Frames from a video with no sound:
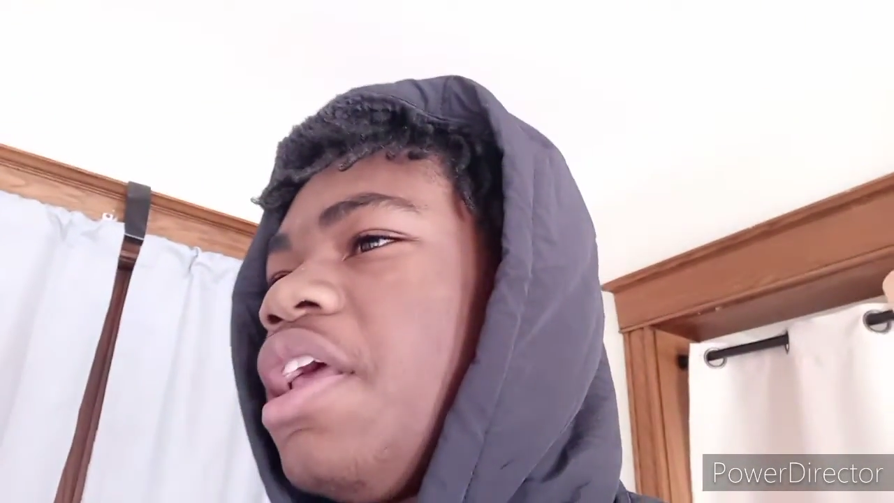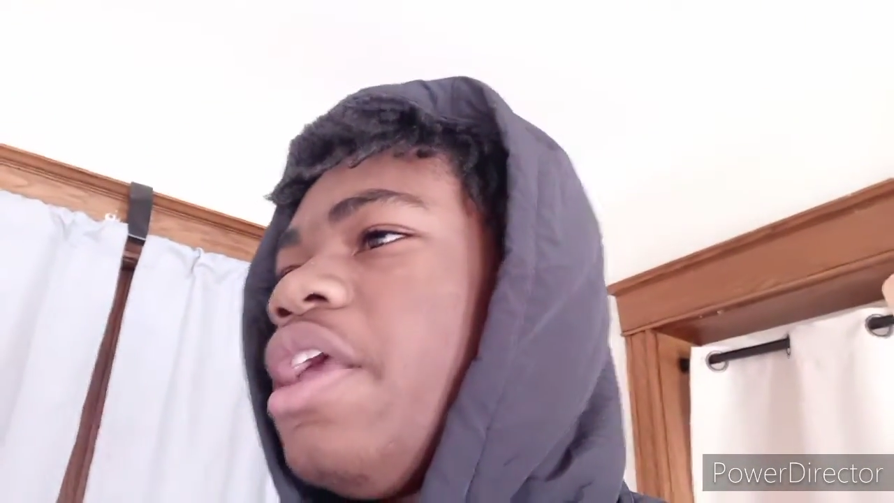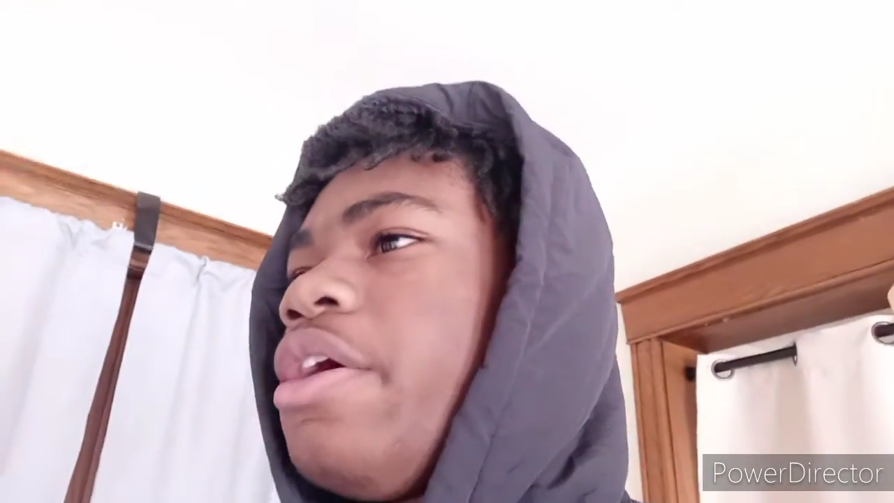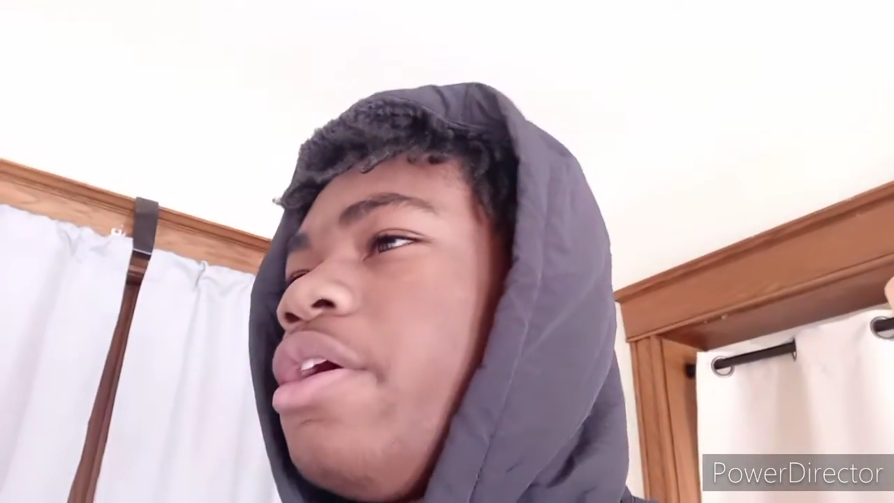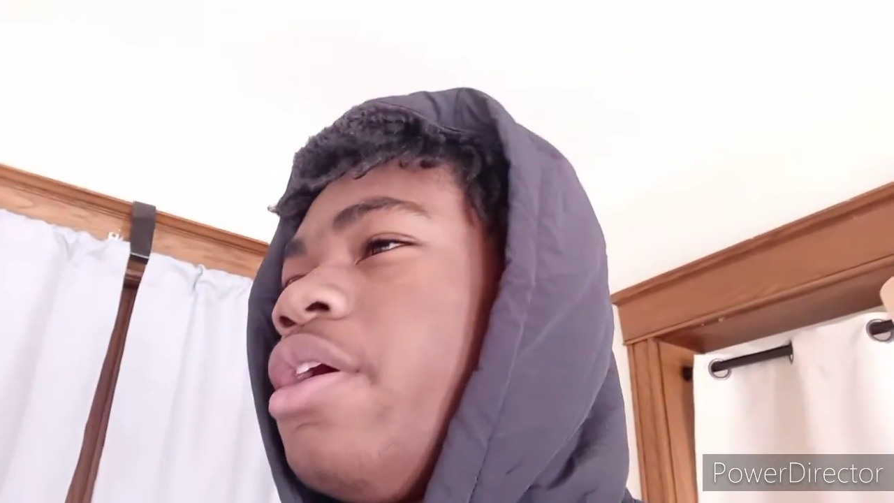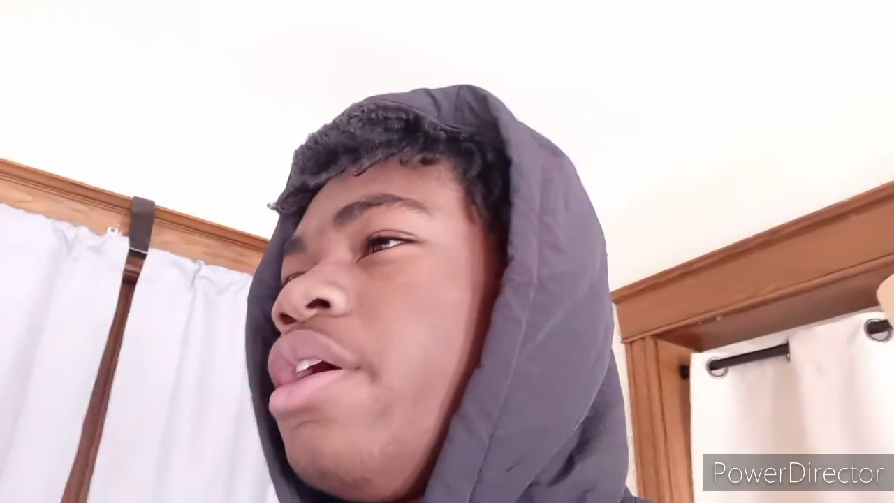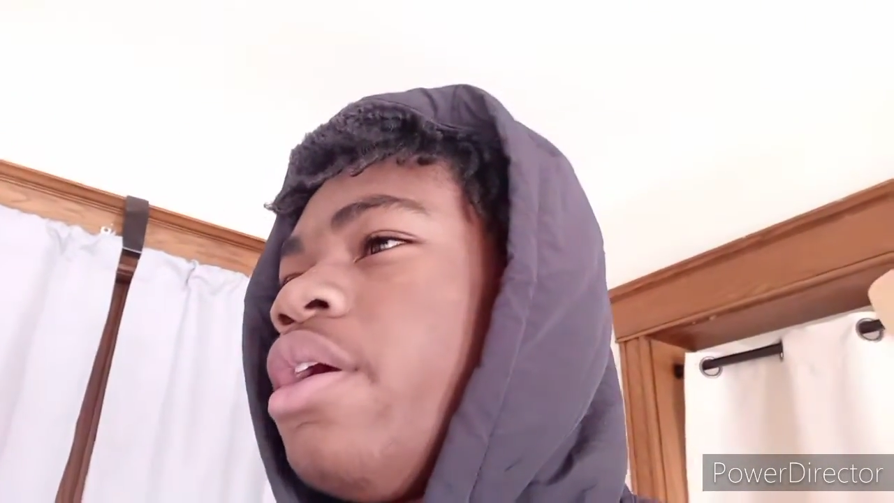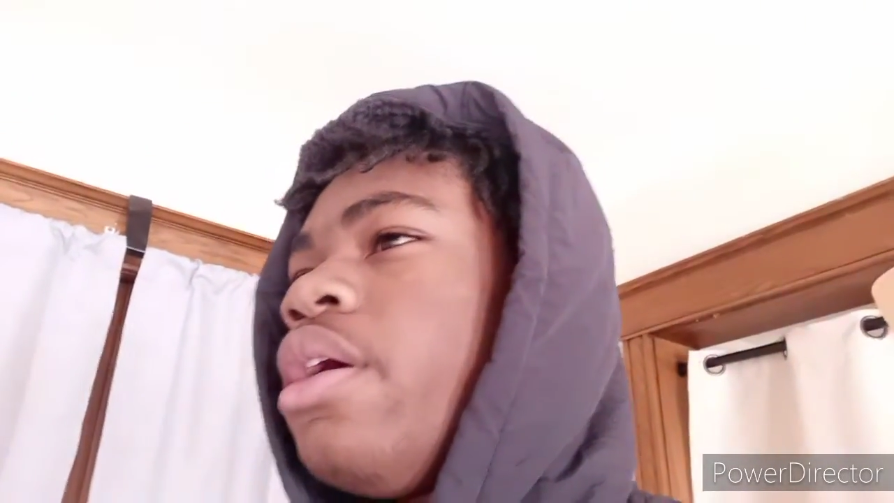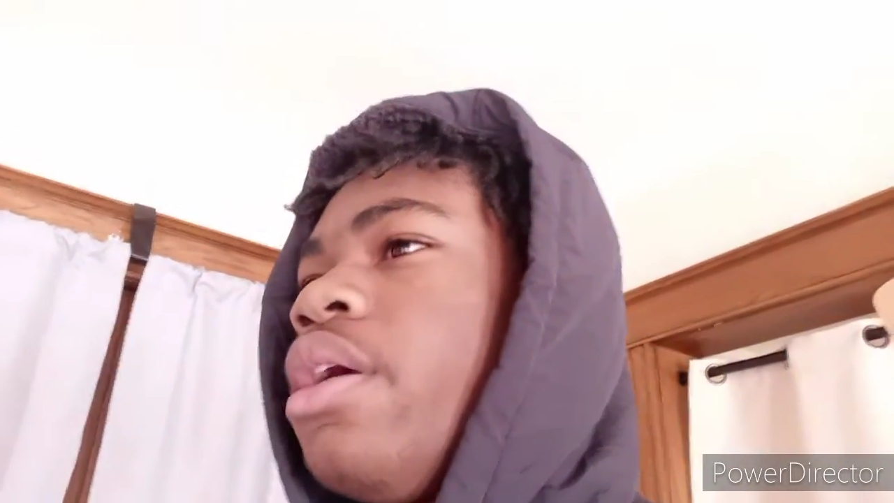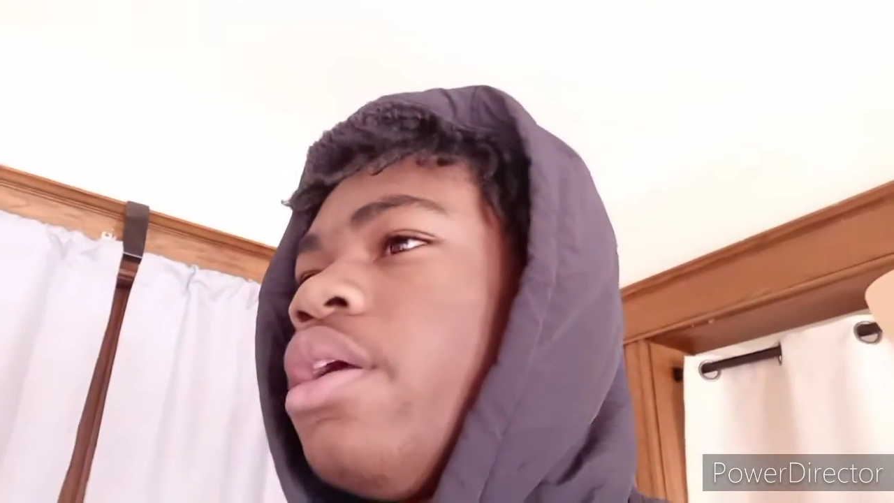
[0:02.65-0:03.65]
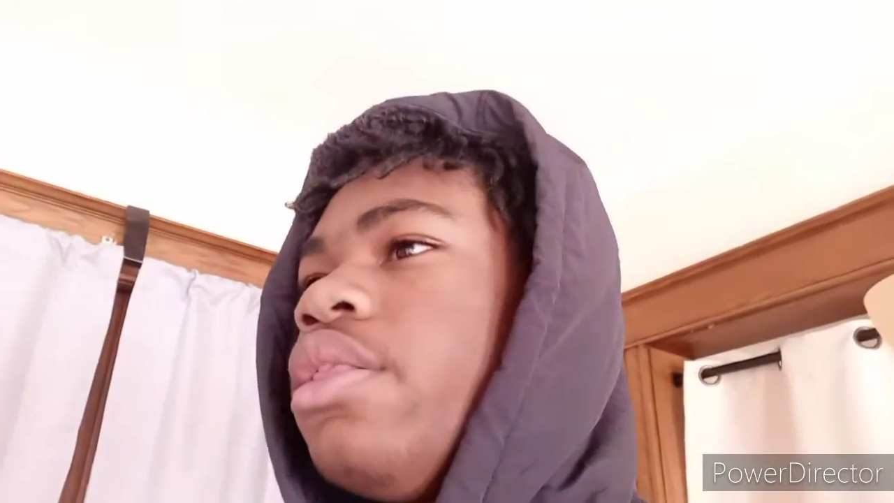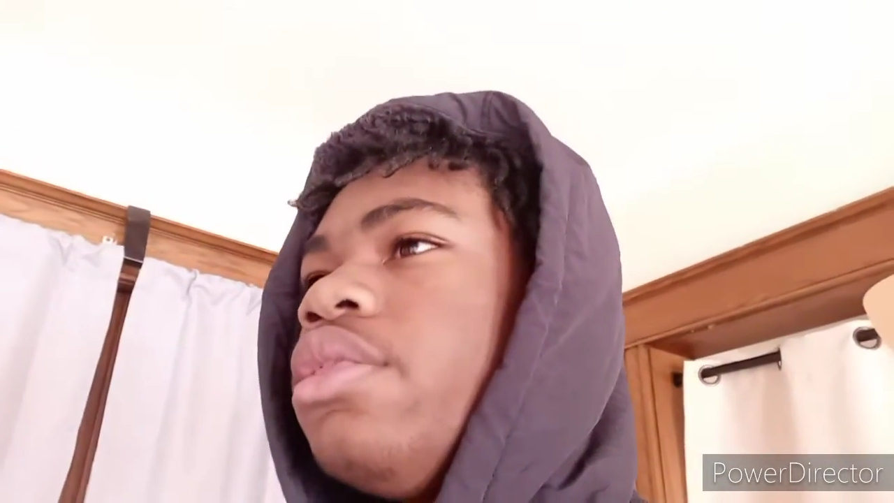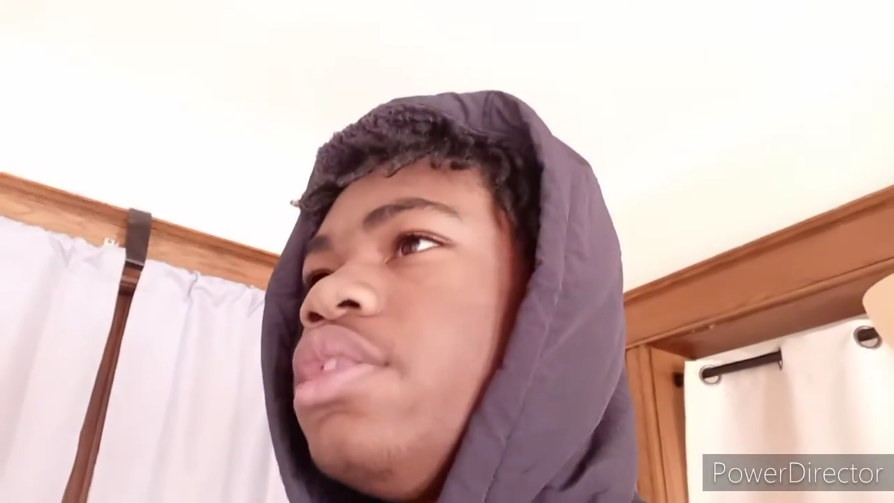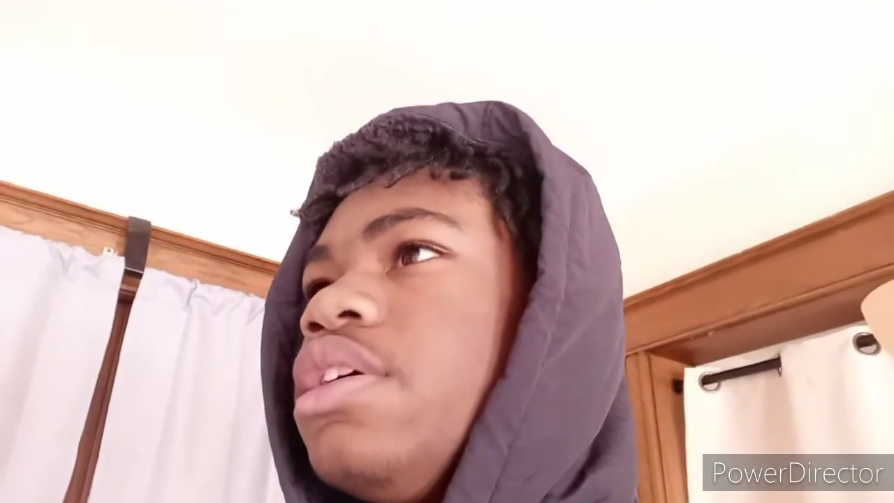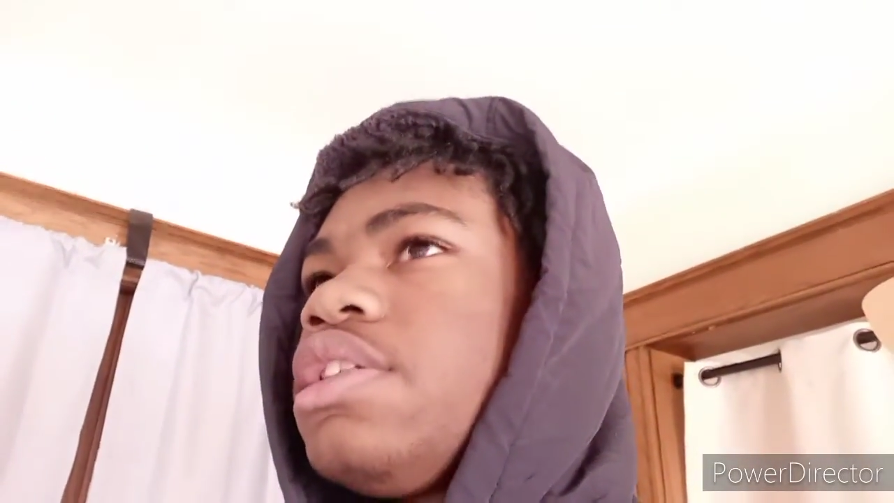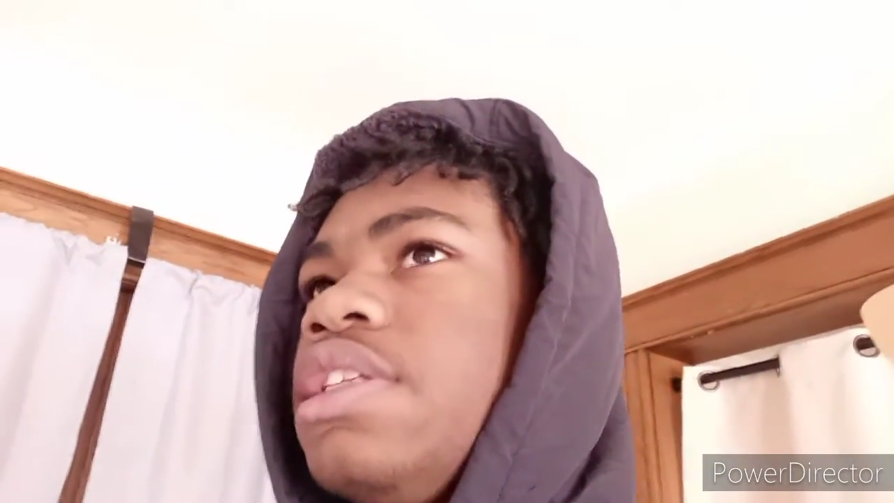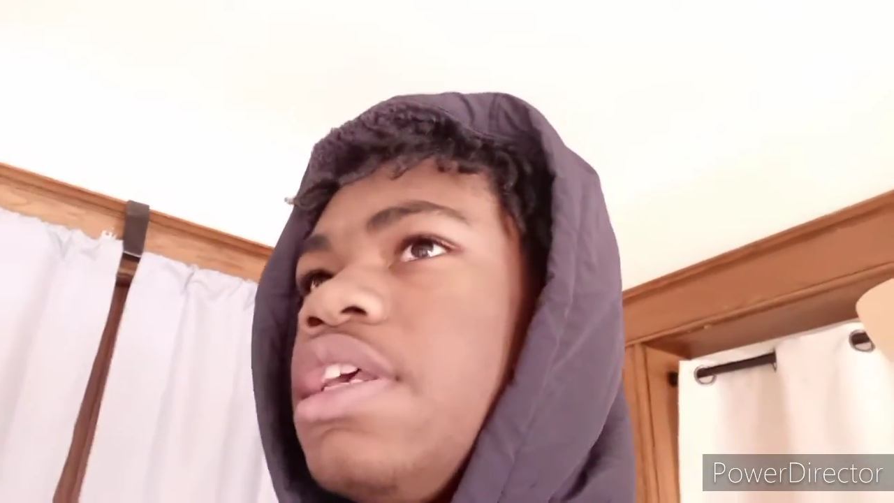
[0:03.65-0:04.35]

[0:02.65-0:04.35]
my ear, the